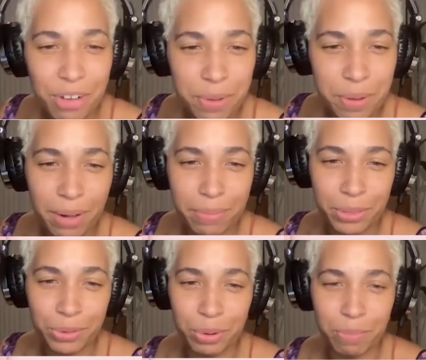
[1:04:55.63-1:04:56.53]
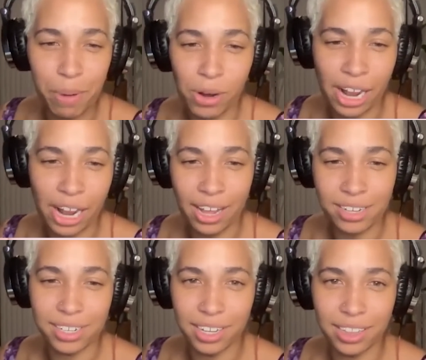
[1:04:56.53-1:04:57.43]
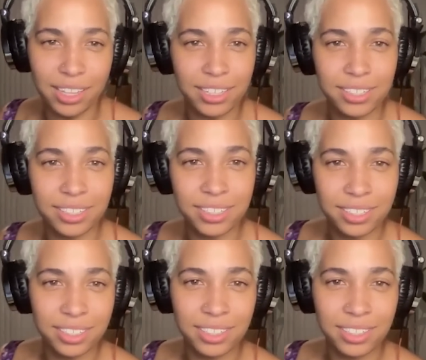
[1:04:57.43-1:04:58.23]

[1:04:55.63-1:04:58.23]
would be public through a podcast like this.